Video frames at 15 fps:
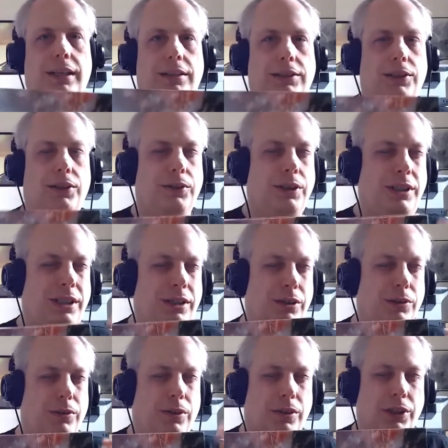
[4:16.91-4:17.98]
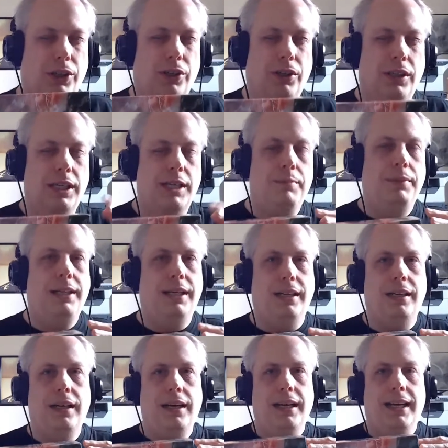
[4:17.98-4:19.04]
So you you're
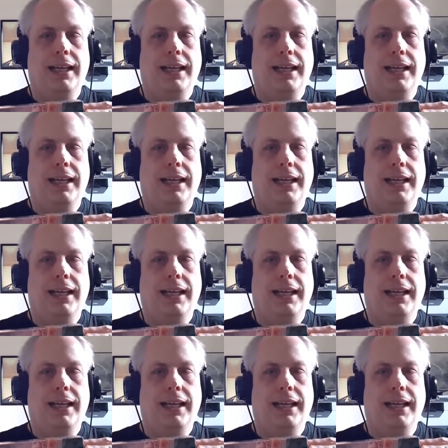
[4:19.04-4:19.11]
limited.